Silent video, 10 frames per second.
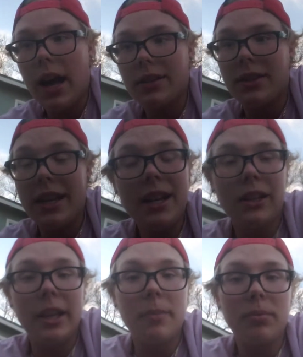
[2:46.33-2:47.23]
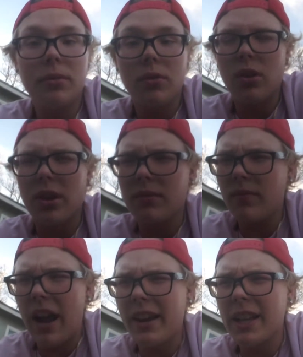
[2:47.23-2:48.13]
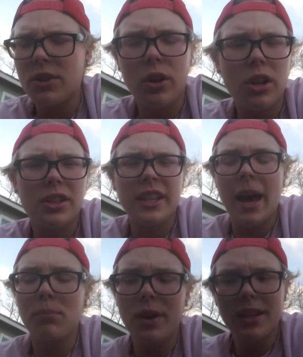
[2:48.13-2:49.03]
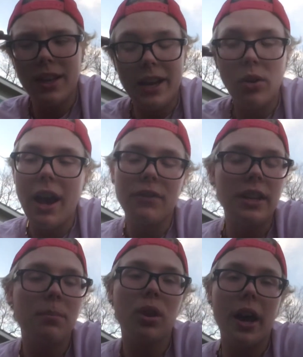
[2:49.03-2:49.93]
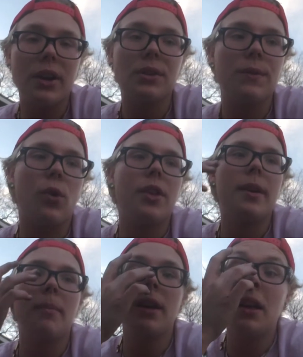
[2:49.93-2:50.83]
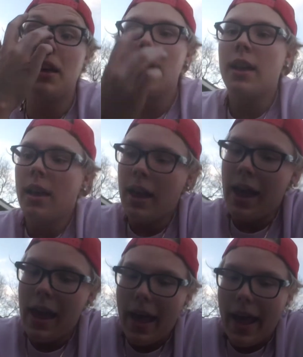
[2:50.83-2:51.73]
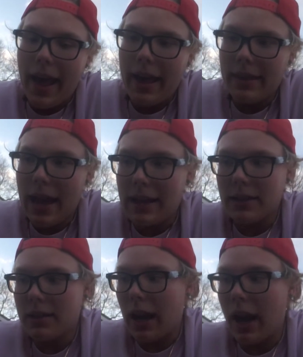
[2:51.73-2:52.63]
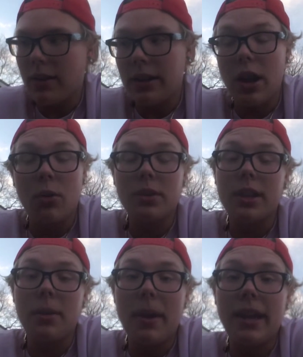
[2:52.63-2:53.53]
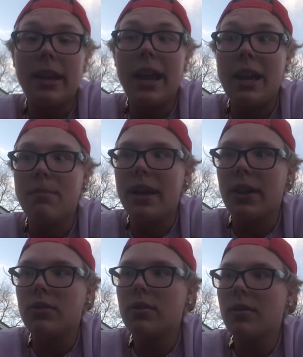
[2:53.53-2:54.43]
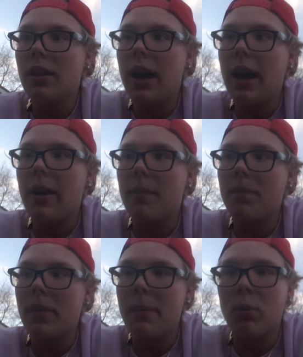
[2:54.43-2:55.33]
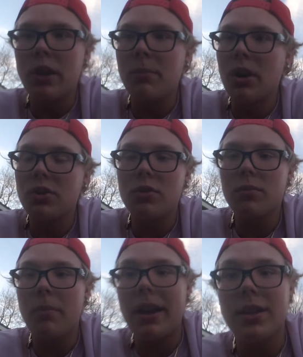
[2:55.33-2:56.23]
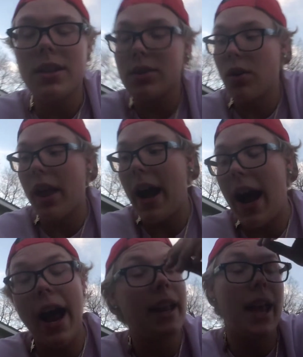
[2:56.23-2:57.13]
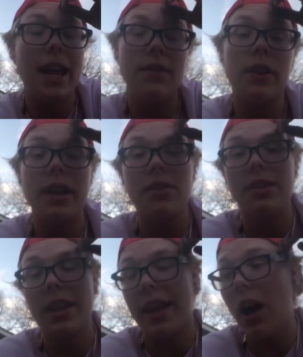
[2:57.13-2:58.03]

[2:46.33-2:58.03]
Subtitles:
C-clip, or I guess they're called snap rings. I don't have any pliers for them, and I already know it's gonna make it a bitch. It pretty much makes it so that I can't even get this thing